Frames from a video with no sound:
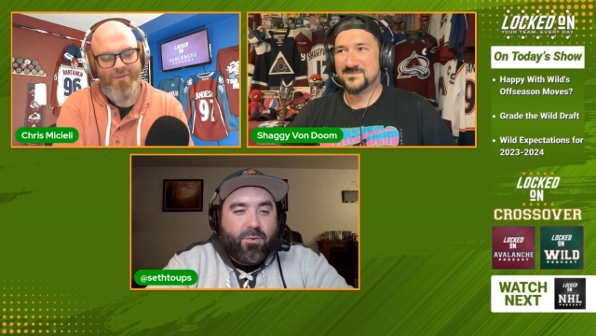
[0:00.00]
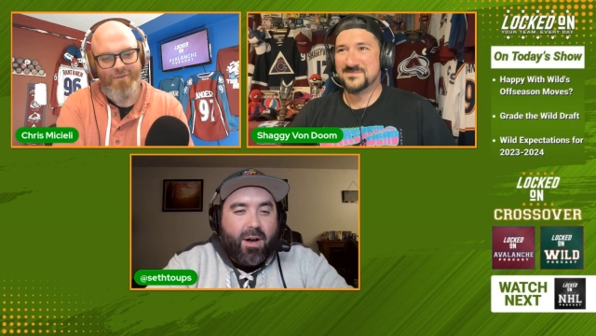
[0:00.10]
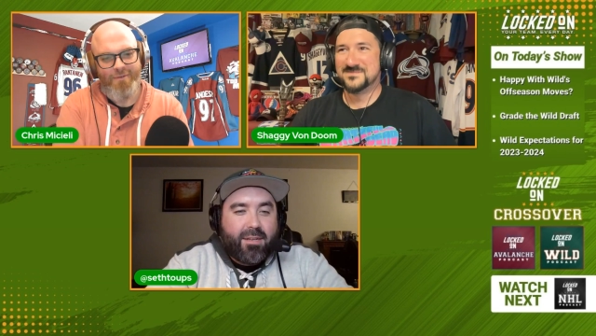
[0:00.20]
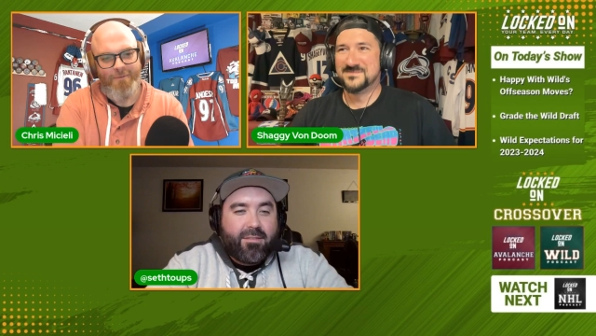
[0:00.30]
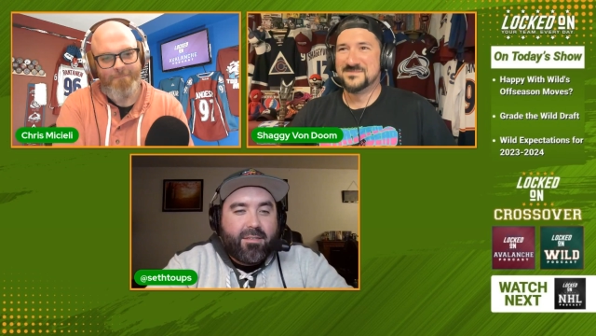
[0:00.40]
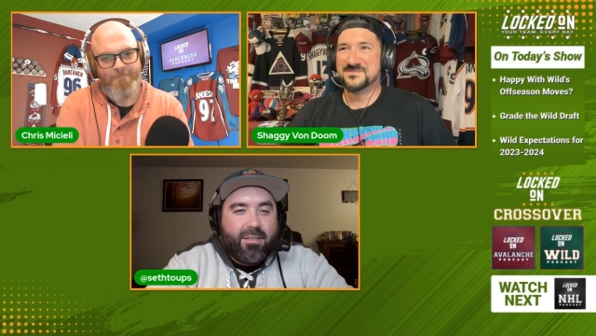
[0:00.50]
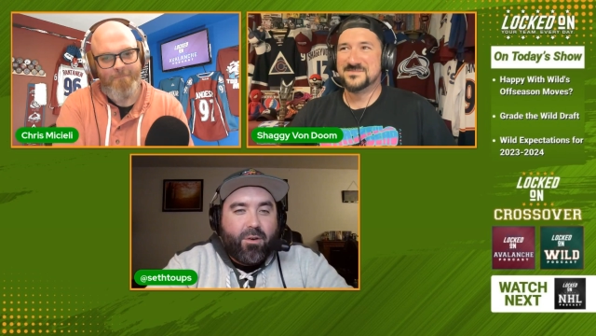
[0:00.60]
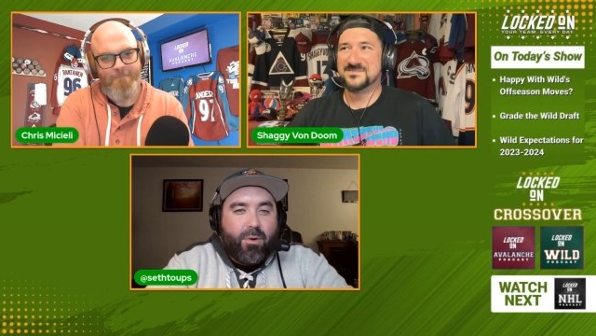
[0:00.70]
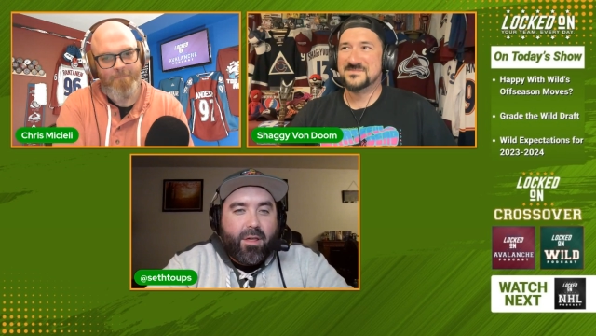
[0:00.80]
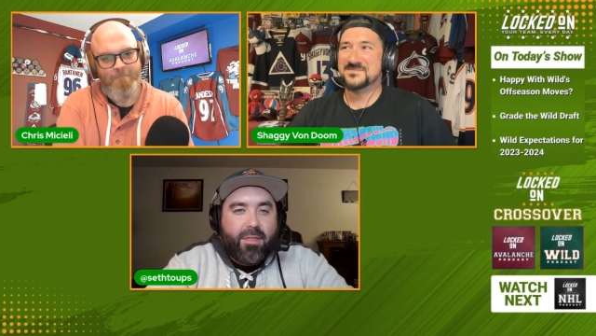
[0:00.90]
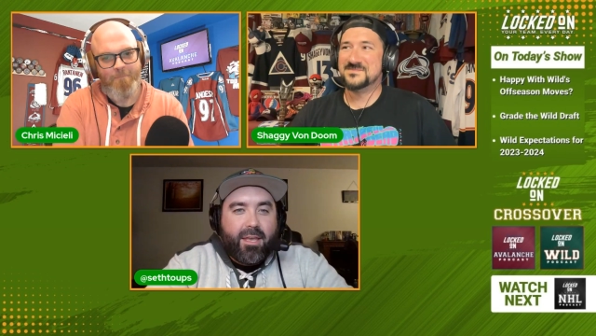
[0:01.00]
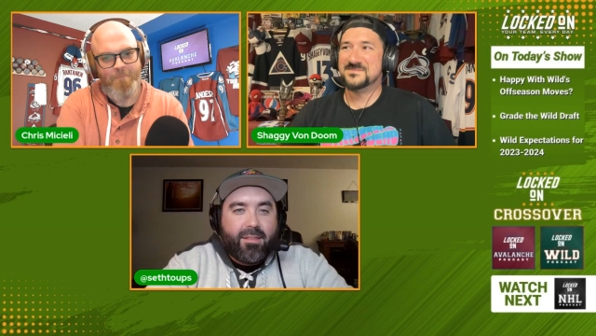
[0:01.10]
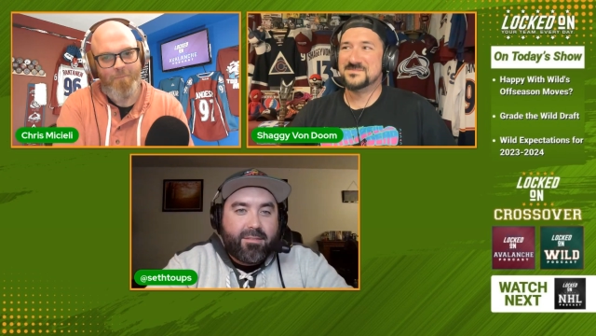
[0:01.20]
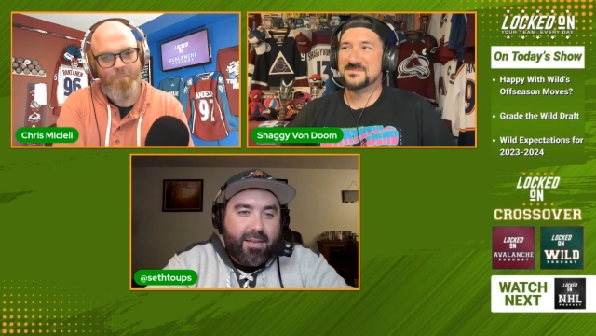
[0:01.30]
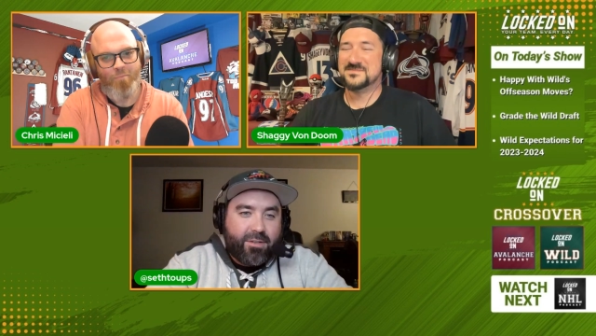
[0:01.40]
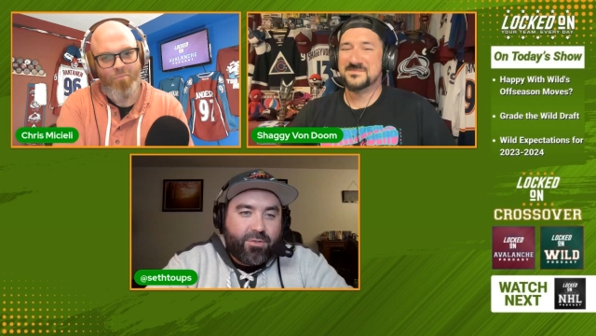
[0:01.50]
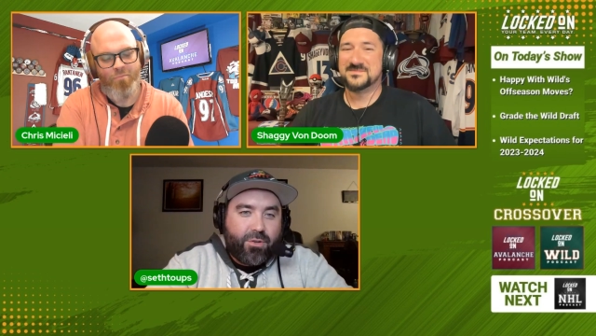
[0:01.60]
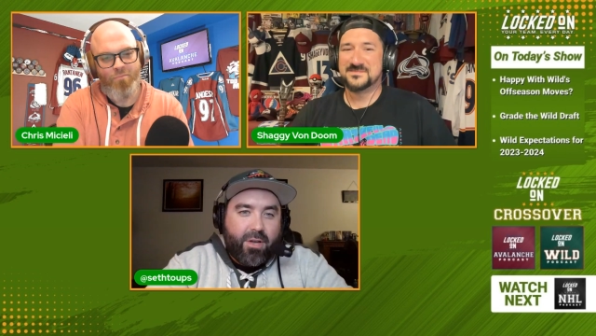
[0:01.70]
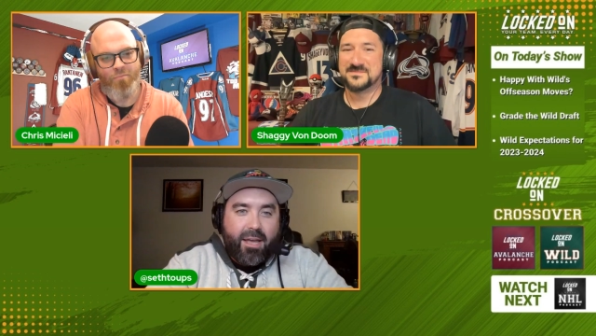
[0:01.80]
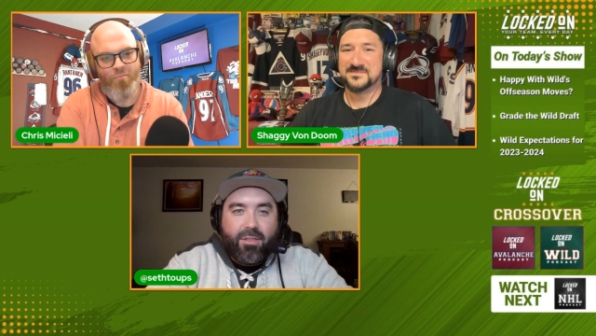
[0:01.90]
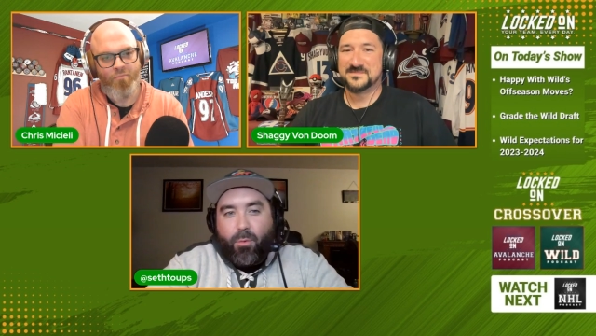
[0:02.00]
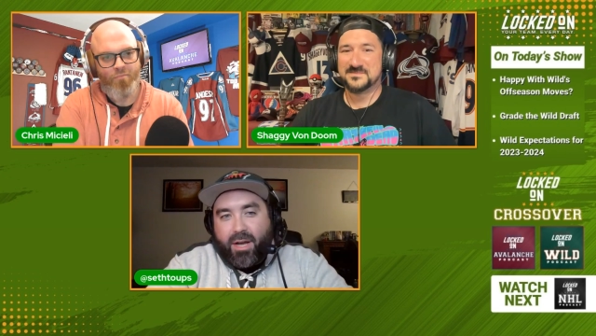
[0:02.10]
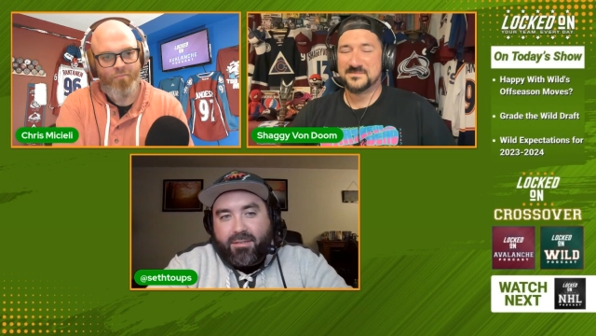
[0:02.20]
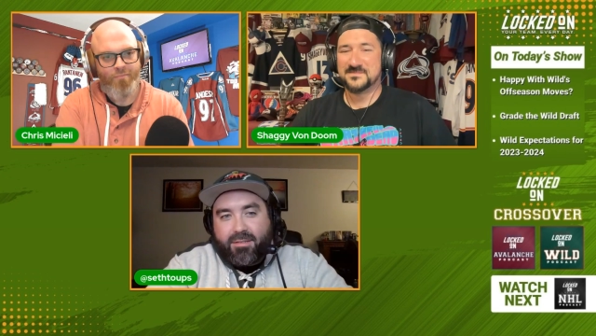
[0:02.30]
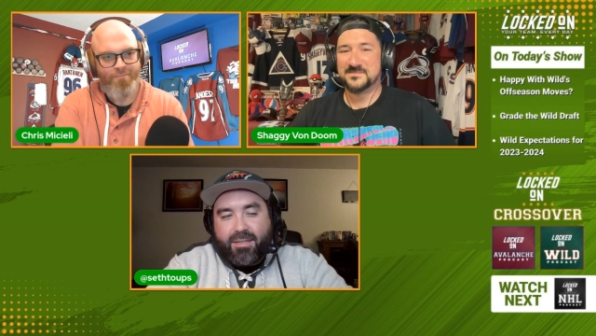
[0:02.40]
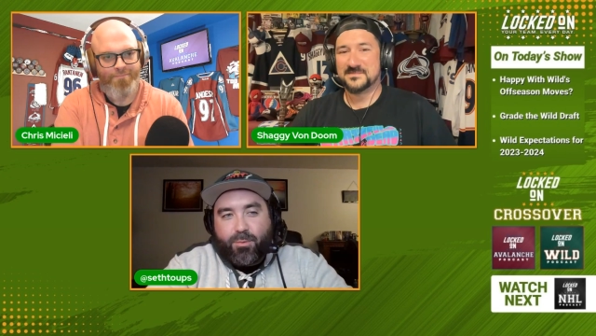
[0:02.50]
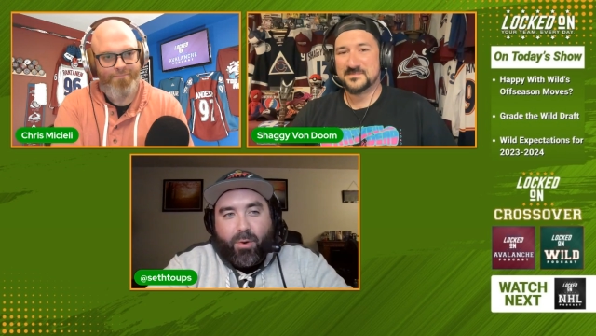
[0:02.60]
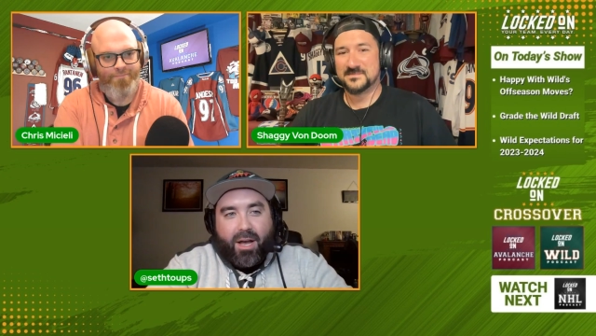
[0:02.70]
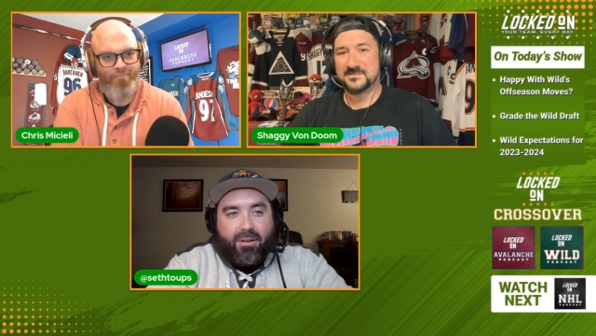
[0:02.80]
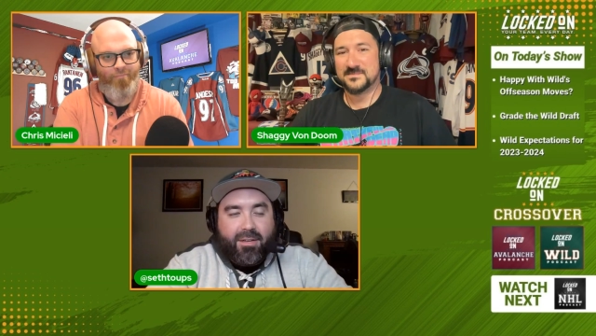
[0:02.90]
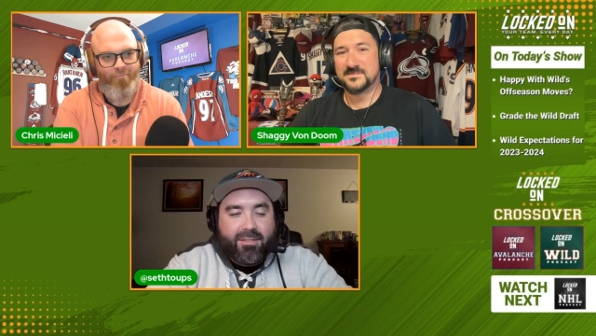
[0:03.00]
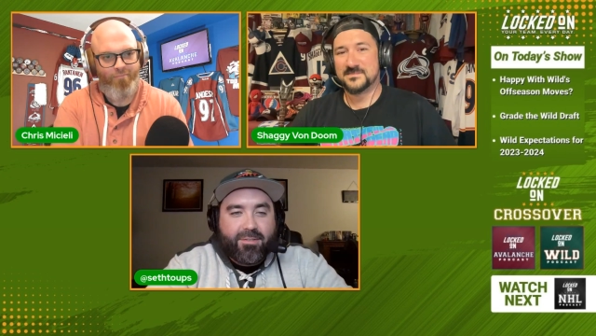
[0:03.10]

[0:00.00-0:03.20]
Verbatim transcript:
Speaker 1: squads to deal with in the Central and the West as well.